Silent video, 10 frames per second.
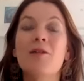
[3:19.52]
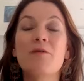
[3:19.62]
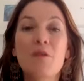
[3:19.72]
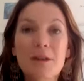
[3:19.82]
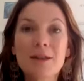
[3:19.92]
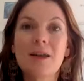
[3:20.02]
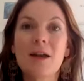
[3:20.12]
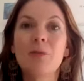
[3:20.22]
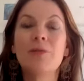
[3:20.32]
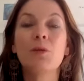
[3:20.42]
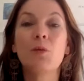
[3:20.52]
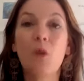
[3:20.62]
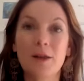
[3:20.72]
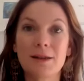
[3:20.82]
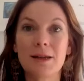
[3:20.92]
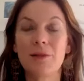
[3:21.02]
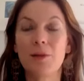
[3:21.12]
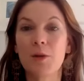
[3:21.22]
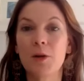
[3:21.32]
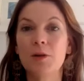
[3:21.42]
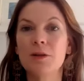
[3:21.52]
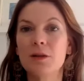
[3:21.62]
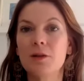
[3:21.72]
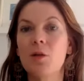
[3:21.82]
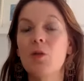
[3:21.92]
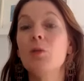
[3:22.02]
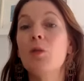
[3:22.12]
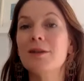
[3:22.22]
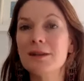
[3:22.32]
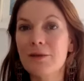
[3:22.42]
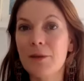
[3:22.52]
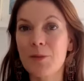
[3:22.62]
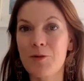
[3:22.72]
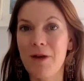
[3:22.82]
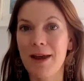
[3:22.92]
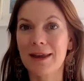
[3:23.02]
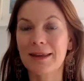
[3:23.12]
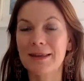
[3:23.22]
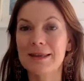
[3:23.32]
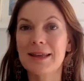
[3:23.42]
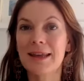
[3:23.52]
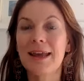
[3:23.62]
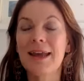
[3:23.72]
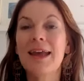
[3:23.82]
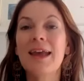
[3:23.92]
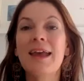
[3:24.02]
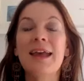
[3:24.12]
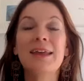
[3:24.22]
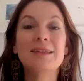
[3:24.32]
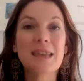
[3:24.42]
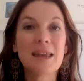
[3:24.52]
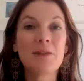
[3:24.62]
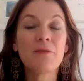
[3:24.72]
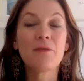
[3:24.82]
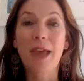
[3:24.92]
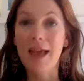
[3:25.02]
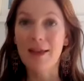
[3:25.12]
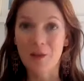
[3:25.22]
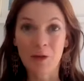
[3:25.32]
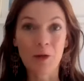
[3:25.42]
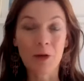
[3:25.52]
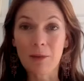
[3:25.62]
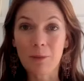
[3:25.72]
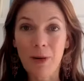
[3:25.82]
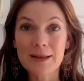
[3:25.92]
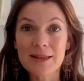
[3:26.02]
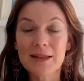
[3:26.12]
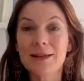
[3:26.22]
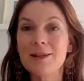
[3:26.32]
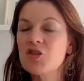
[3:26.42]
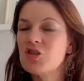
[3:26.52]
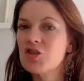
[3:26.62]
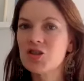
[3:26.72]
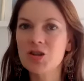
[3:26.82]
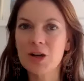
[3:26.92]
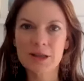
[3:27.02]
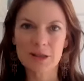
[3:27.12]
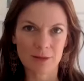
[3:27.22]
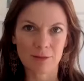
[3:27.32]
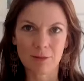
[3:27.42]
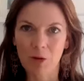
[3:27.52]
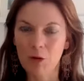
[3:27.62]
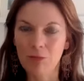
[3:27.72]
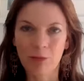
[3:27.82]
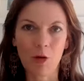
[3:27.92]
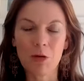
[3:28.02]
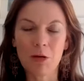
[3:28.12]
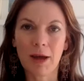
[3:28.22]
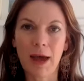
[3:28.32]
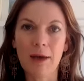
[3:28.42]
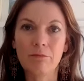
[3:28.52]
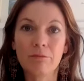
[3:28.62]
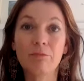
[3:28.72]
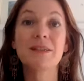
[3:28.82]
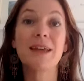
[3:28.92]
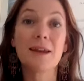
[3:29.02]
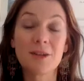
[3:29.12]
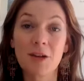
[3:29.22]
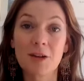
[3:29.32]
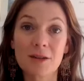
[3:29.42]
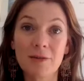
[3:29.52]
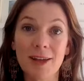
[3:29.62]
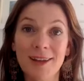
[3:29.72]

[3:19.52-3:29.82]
For example, if you want to give up gluten or you want to give up grains, instead of uh, cooking pasta, just cook um, potatoes,